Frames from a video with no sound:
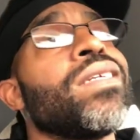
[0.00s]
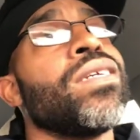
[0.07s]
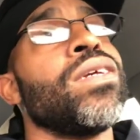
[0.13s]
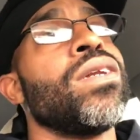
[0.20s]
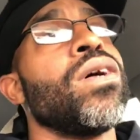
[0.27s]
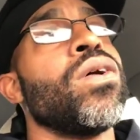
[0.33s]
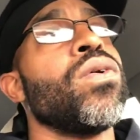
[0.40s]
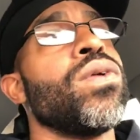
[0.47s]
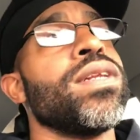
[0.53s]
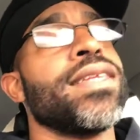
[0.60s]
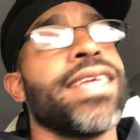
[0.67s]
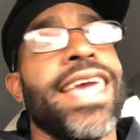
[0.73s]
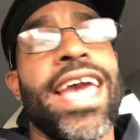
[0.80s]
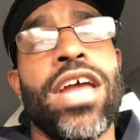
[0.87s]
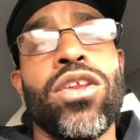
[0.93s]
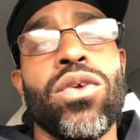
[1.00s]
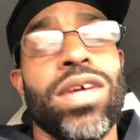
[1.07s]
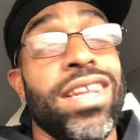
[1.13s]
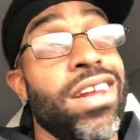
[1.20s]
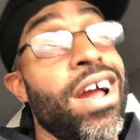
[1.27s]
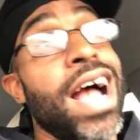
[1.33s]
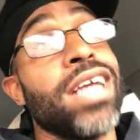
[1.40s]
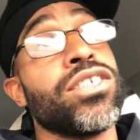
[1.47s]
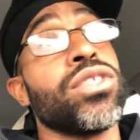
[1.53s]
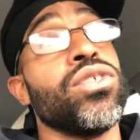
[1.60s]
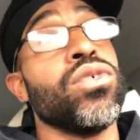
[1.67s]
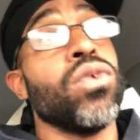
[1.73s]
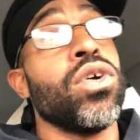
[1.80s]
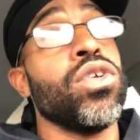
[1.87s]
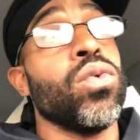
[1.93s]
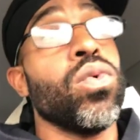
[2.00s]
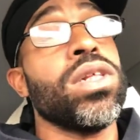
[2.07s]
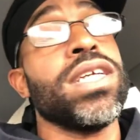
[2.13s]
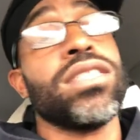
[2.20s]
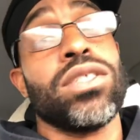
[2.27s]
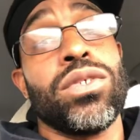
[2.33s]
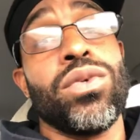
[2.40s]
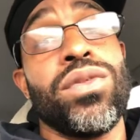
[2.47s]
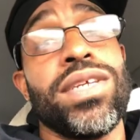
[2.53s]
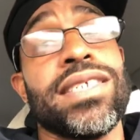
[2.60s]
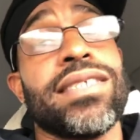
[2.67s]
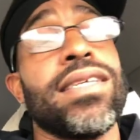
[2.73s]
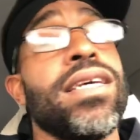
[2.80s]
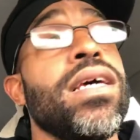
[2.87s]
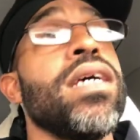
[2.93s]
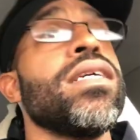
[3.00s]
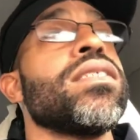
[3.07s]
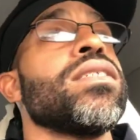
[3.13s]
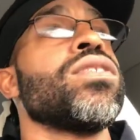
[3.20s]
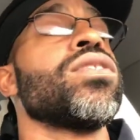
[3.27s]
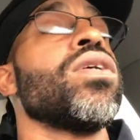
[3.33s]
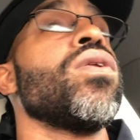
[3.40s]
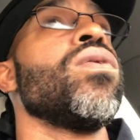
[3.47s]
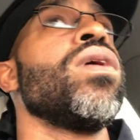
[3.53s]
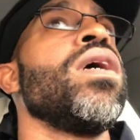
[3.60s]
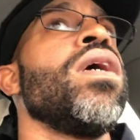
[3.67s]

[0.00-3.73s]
And can you? And they're asking you, are you willing to do these things? And so,